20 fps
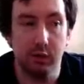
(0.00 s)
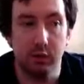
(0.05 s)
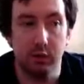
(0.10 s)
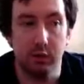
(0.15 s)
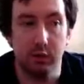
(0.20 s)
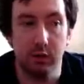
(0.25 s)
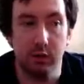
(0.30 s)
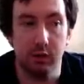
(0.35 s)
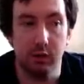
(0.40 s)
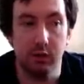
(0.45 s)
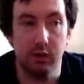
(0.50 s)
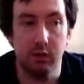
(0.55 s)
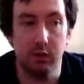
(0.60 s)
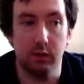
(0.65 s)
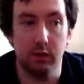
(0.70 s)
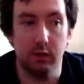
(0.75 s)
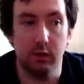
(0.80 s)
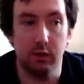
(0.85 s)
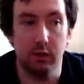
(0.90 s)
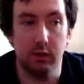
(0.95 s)
and
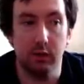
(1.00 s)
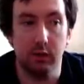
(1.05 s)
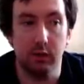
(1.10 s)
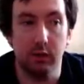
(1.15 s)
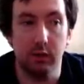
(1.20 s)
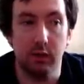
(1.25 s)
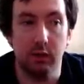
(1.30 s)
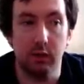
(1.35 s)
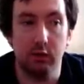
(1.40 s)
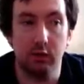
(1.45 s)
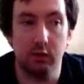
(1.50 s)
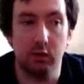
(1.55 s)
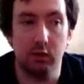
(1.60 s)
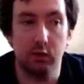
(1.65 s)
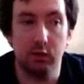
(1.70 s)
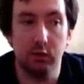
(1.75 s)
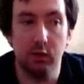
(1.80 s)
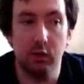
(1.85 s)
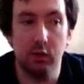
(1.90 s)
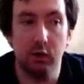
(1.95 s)
that
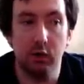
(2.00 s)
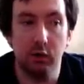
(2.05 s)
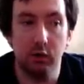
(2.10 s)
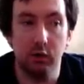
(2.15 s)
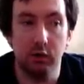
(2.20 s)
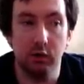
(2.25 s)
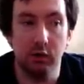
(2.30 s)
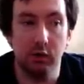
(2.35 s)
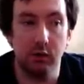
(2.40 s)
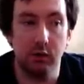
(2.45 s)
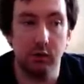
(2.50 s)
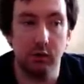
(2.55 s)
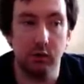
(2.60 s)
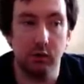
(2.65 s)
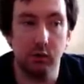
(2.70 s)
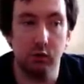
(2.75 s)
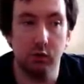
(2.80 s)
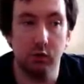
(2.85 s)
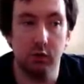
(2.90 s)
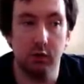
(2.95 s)
stuns the husk and it
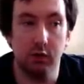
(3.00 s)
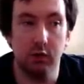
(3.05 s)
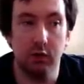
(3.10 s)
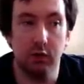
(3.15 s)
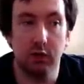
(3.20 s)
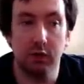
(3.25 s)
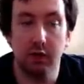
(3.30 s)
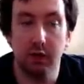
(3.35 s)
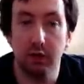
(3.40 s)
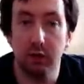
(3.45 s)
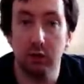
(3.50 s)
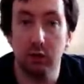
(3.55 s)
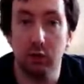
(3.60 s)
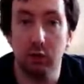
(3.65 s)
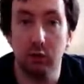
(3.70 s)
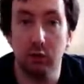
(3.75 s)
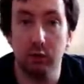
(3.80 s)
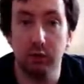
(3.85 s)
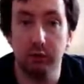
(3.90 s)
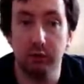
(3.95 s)
allows you to either kill it
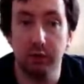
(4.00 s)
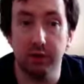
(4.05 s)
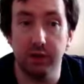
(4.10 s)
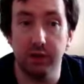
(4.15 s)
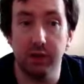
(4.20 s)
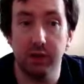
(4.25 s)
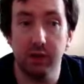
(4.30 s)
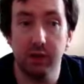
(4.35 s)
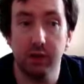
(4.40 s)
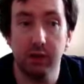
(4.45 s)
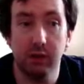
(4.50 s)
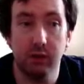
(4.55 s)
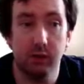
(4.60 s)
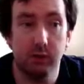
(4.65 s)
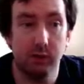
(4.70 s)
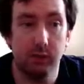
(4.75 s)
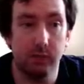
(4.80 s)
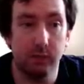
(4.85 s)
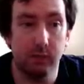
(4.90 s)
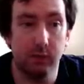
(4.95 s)
or flee
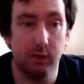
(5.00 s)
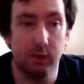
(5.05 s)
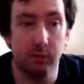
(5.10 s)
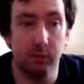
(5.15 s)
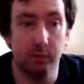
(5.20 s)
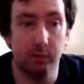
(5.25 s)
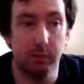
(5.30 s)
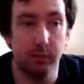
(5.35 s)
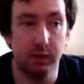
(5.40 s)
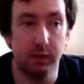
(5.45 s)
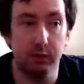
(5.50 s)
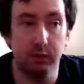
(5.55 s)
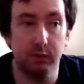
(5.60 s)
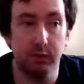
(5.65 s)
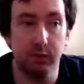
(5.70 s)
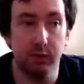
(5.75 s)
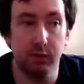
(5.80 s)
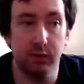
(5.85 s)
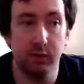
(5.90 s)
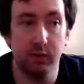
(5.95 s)
and beat it through
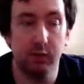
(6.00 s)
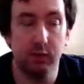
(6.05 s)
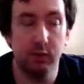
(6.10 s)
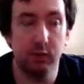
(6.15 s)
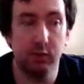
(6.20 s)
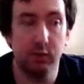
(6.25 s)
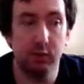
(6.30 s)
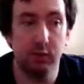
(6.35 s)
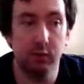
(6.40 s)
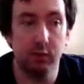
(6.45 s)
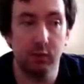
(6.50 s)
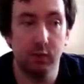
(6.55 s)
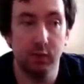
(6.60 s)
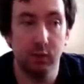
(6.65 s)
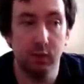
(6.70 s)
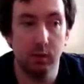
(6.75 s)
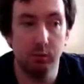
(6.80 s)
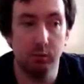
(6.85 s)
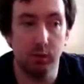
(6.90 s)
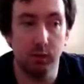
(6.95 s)
the distance,
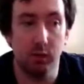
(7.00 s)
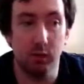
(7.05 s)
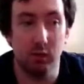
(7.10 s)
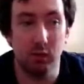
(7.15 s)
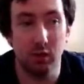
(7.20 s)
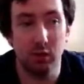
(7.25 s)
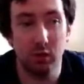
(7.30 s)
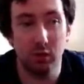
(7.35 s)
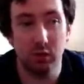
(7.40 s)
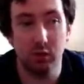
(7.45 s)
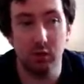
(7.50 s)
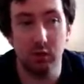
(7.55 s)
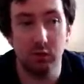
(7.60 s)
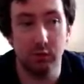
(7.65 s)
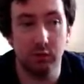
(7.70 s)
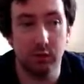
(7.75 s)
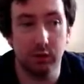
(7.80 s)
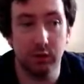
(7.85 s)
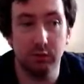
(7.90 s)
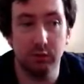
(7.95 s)
because husks are
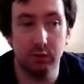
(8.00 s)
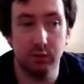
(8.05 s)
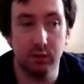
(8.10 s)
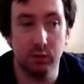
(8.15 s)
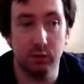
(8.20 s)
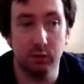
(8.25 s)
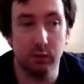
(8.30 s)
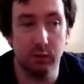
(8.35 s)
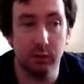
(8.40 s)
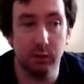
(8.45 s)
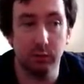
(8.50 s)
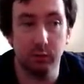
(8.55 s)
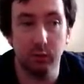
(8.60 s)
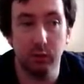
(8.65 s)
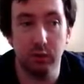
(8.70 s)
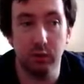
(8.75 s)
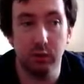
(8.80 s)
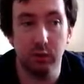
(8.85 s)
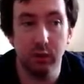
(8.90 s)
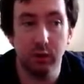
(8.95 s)
definitely one of the most
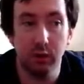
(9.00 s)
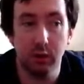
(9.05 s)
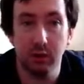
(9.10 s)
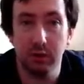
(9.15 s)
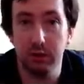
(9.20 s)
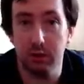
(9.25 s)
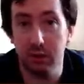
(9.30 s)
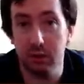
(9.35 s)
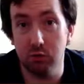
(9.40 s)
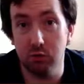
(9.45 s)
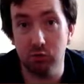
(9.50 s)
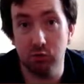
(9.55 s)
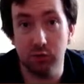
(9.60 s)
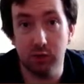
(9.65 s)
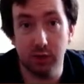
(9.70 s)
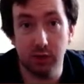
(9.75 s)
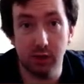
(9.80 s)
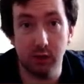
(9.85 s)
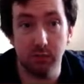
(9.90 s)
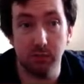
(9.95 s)
dangerous
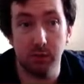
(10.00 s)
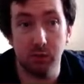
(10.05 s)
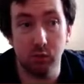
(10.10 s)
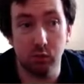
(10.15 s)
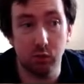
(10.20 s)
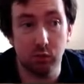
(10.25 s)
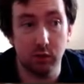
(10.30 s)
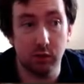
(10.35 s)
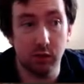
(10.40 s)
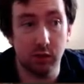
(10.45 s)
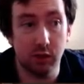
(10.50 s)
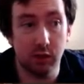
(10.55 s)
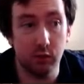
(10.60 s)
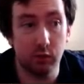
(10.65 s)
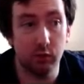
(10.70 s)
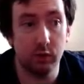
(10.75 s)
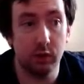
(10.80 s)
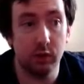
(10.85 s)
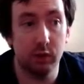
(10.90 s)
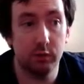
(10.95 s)
enemies on Hell
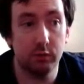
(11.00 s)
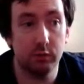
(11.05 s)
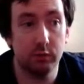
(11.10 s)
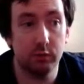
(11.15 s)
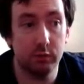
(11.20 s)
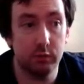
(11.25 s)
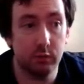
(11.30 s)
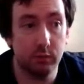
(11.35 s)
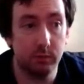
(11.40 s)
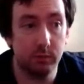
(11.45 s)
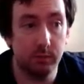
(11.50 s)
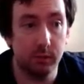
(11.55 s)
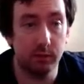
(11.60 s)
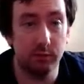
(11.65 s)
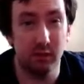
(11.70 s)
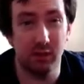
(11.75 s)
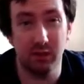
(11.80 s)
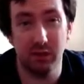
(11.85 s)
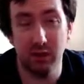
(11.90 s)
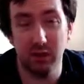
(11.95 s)
on Earth. If
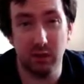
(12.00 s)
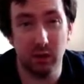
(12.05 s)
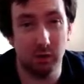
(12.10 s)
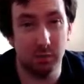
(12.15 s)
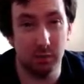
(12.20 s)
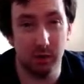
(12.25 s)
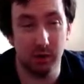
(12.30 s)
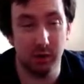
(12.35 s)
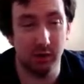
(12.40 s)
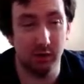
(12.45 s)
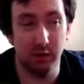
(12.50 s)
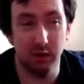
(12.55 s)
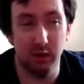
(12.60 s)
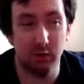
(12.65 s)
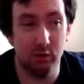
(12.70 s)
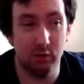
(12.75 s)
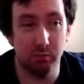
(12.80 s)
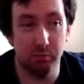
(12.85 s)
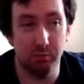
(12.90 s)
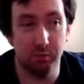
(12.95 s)
they sneak up behind you and
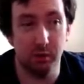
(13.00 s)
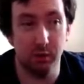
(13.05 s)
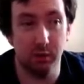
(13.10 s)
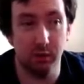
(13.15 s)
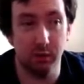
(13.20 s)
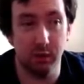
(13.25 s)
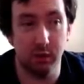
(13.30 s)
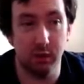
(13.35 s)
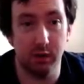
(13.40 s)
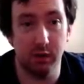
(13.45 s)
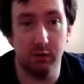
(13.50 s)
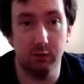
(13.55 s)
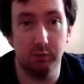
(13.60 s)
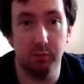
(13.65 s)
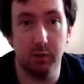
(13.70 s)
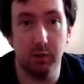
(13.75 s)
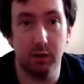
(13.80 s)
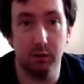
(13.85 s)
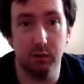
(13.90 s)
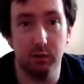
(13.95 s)
just burn your health
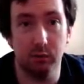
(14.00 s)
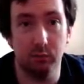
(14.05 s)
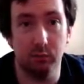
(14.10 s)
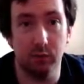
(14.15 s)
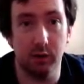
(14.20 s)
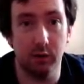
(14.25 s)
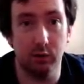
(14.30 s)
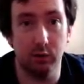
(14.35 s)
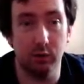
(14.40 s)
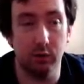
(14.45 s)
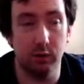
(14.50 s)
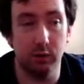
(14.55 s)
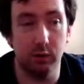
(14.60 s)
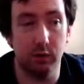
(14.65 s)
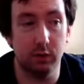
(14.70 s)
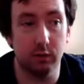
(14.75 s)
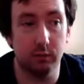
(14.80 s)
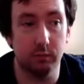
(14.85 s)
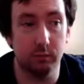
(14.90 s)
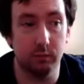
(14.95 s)
bar right down in a
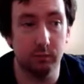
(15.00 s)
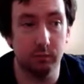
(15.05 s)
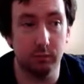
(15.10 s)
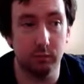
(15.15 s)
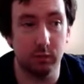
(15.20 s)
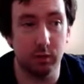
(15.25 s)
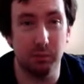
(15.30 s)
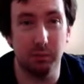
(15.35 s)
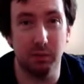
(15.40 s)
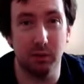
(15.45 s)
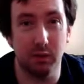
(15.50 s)
couple of